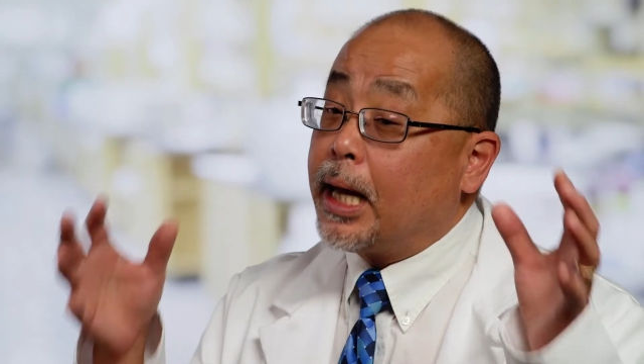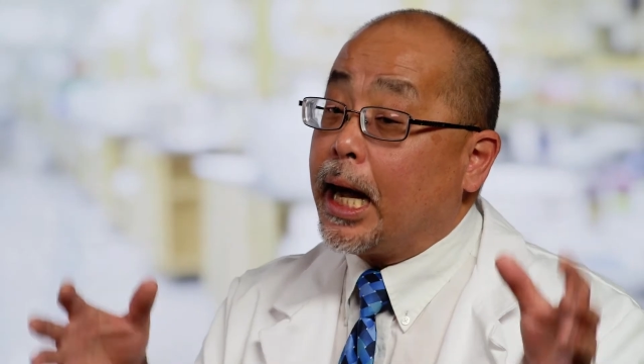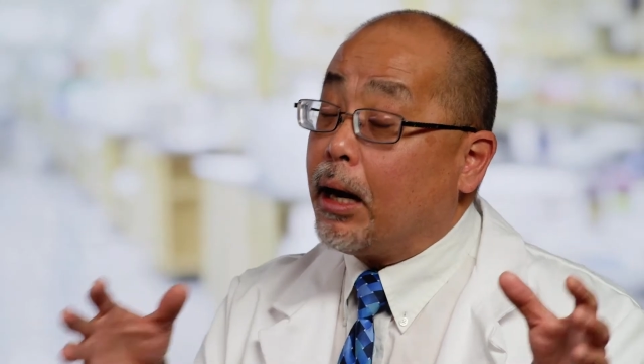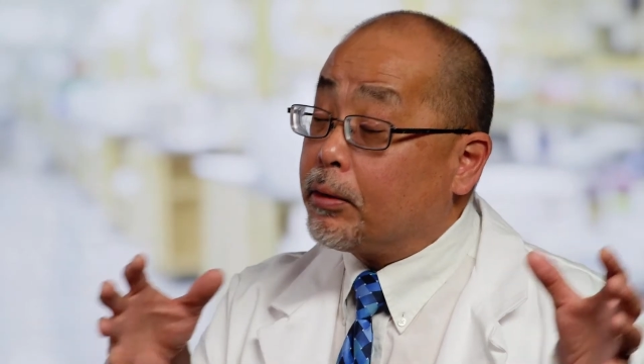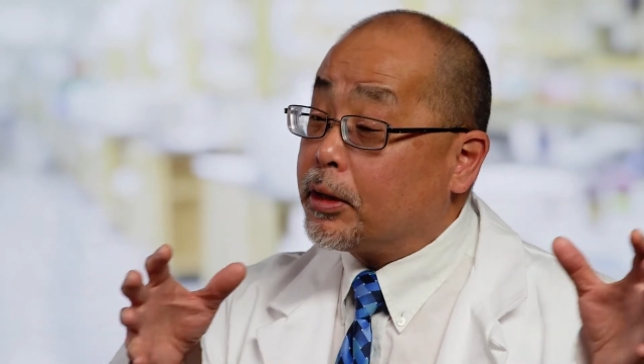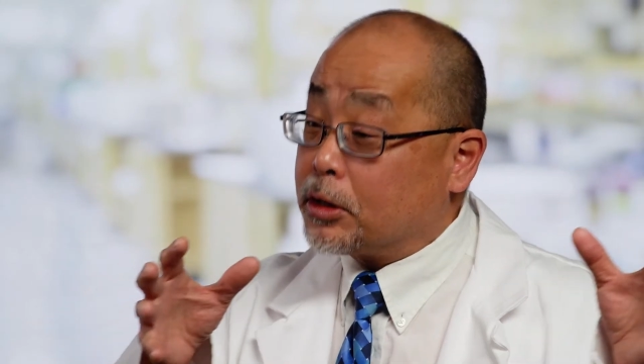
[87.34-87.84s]

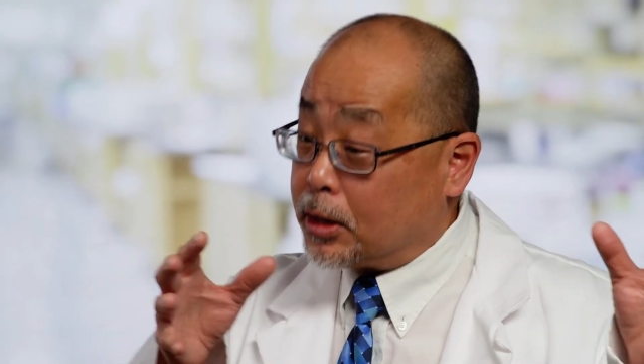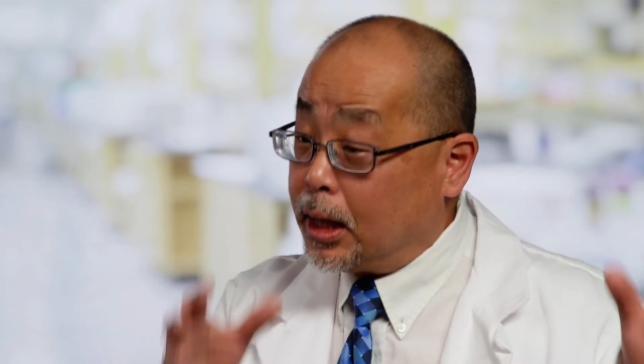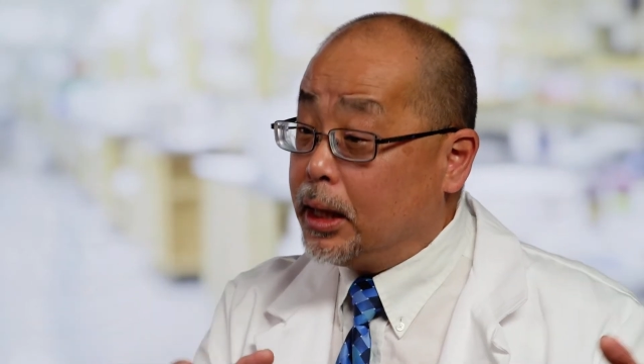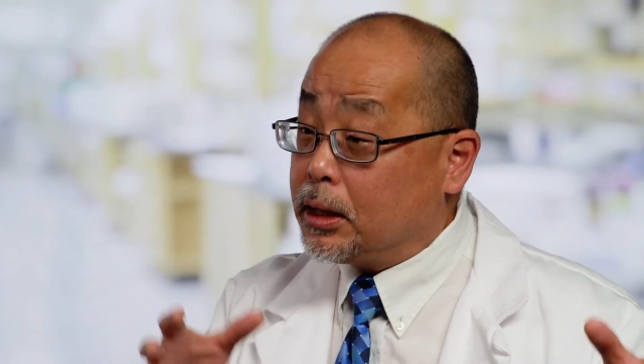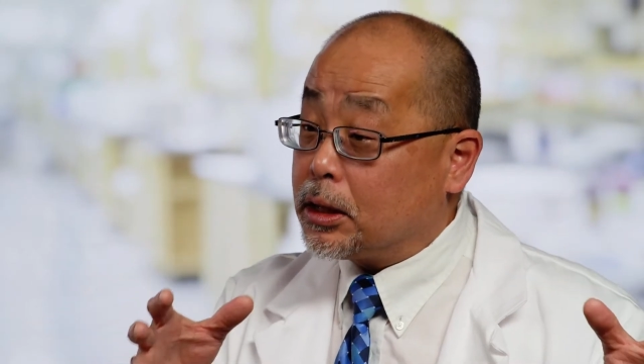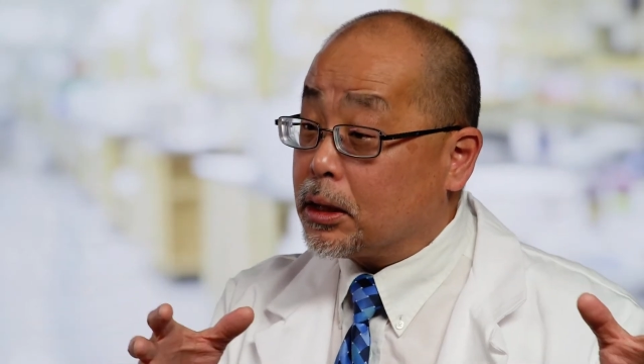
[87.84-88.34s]
Now, the
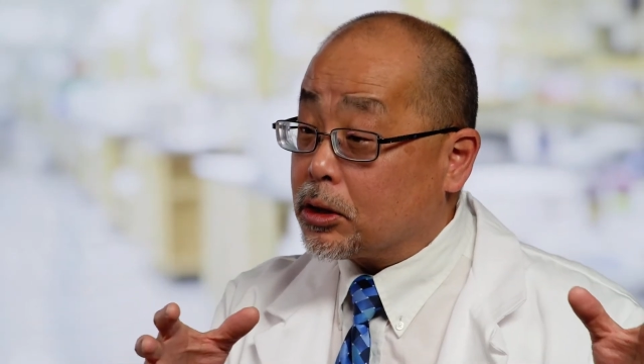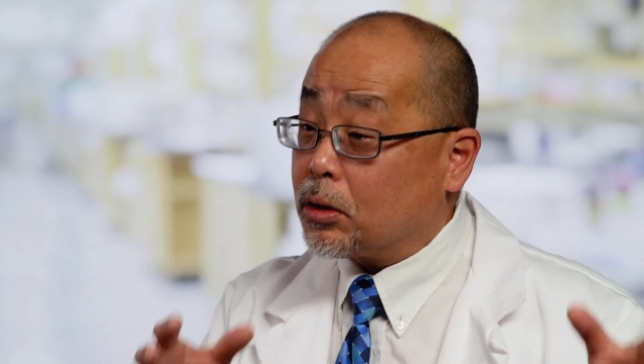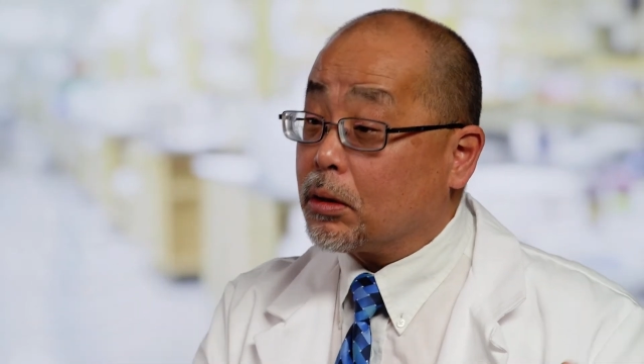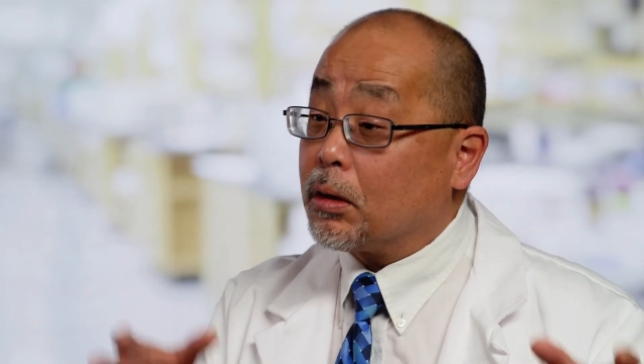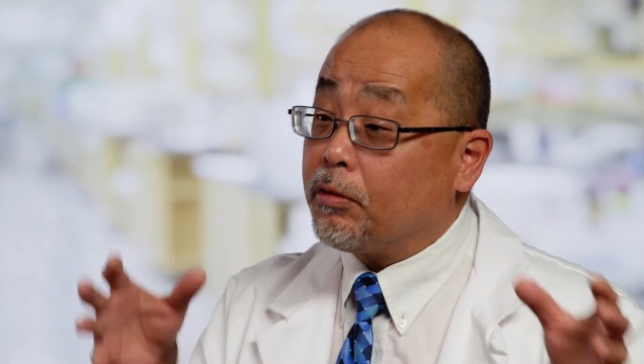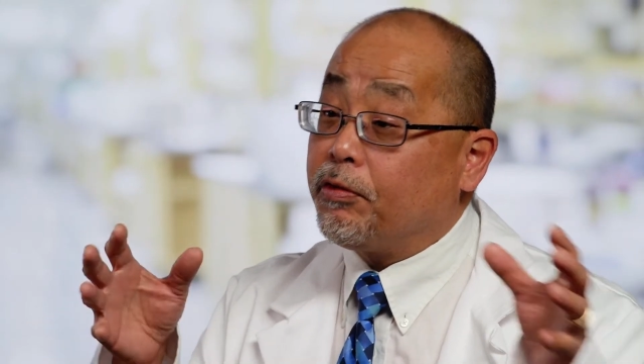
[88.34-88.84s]

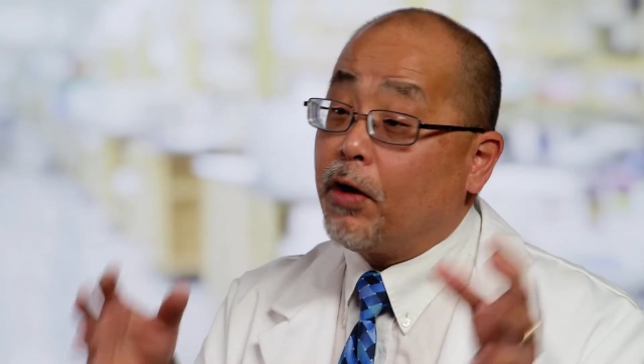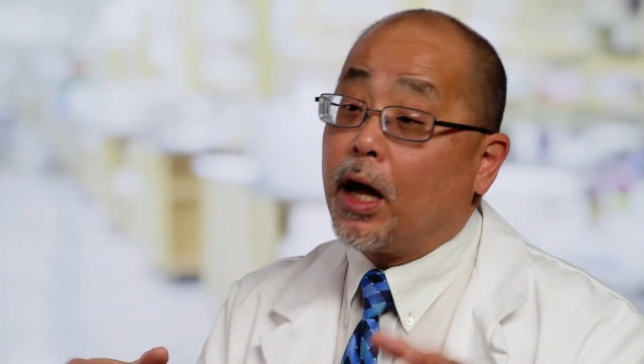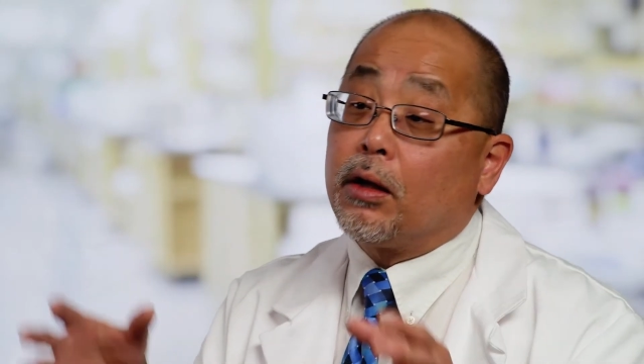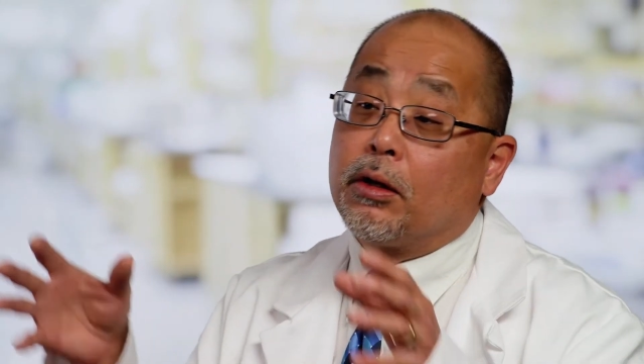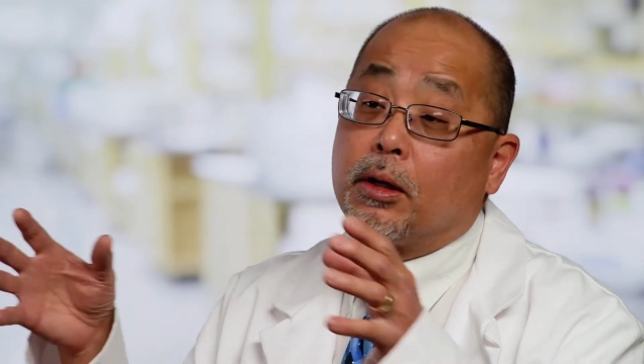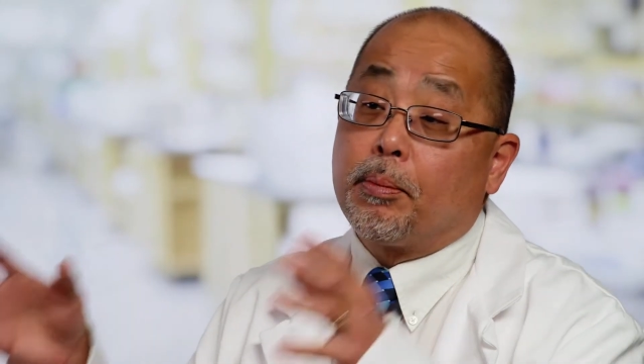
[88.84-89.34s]
scientists are gonna
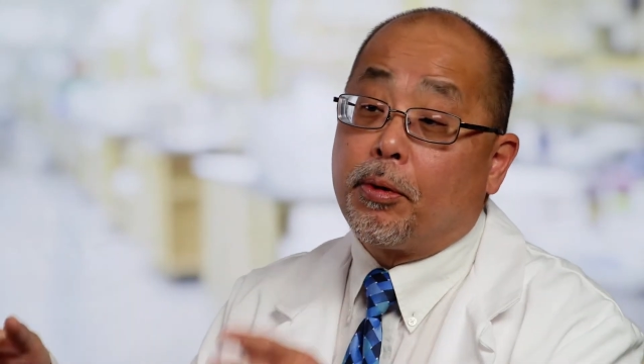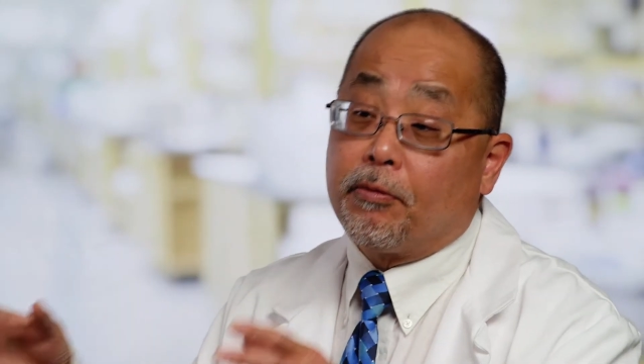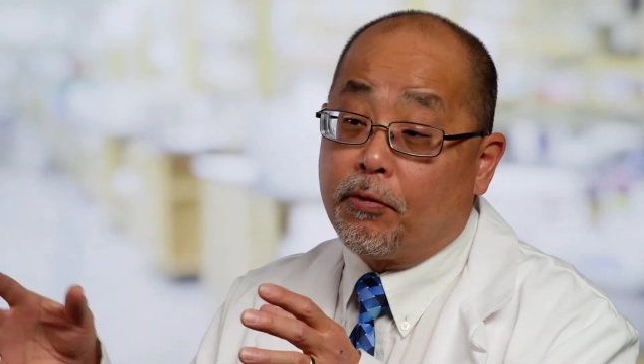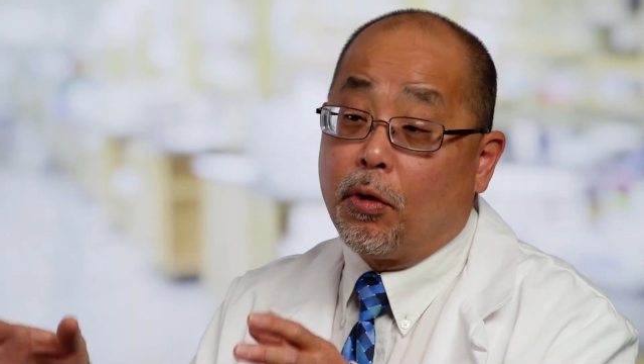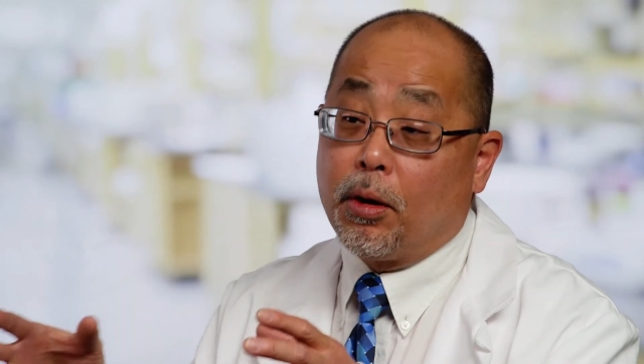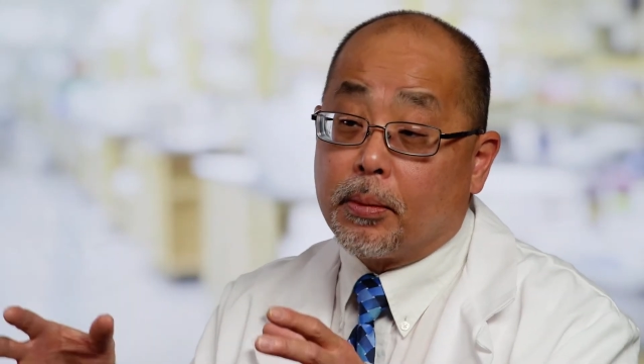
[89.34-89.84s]
follow the
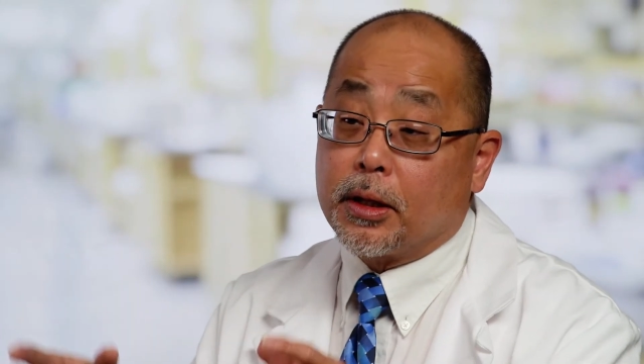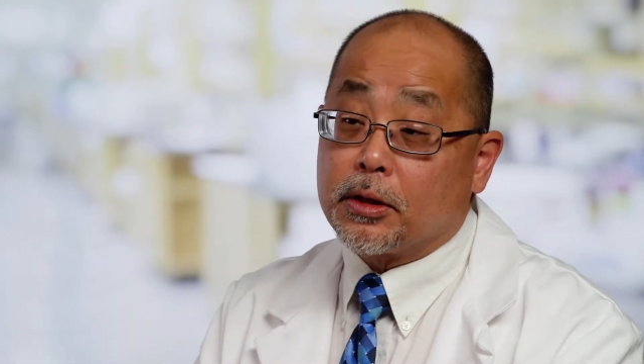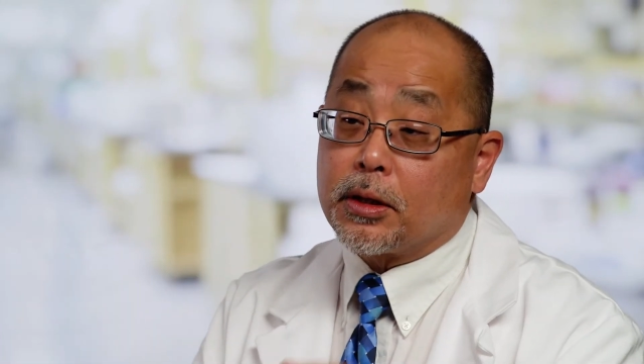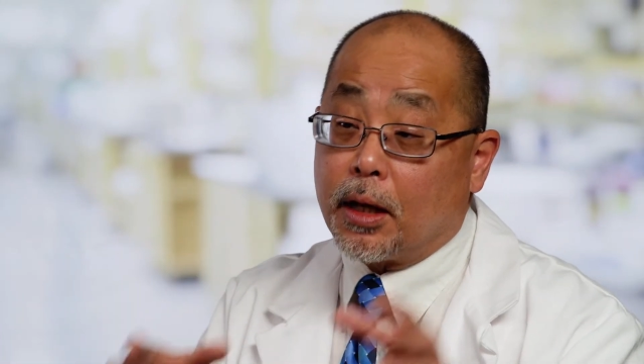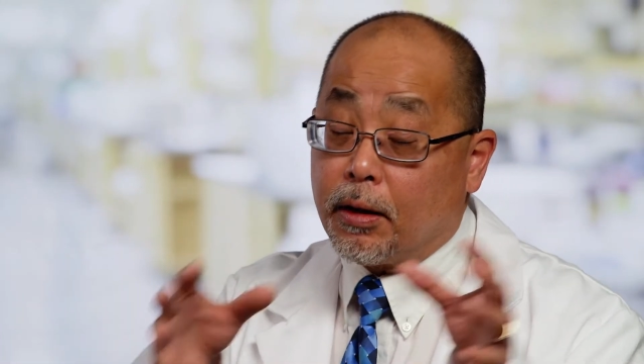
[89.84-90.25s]
performance